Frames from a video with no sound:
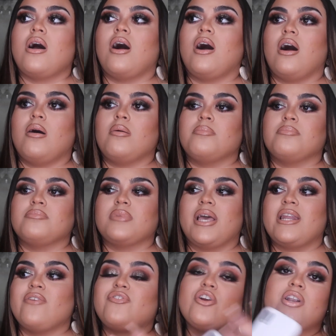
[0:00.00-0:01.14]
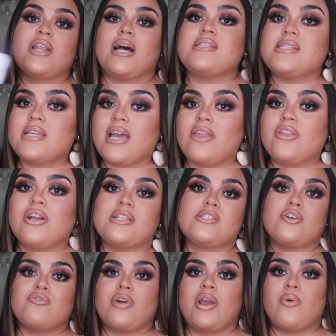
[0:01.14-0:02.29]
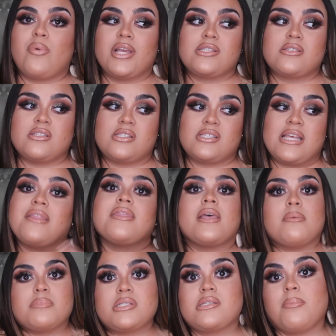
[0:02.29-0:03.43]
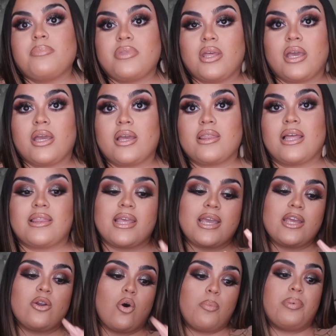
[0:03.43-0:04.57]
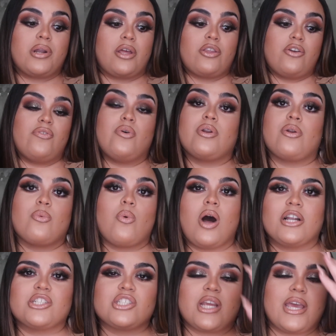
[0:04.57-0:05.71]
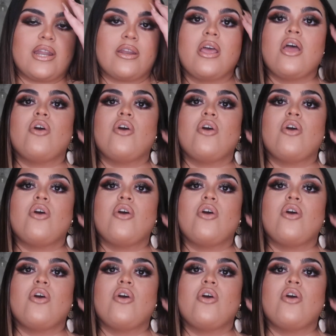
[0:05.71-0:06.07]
And if you're not together, it's a great way to send them something that they can open on their phone and watch, and